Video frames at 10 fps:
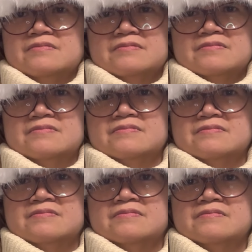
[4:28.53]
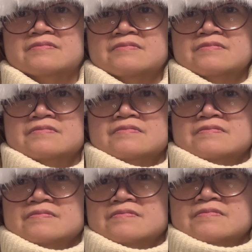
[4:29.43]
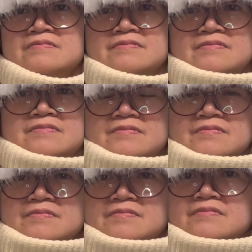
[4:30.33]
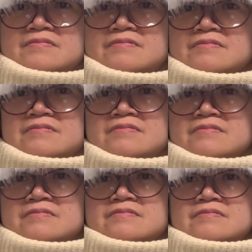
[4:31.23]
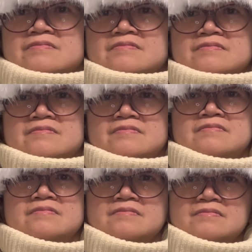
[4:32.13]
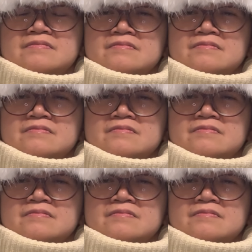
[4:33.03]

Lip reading: (no one is talking)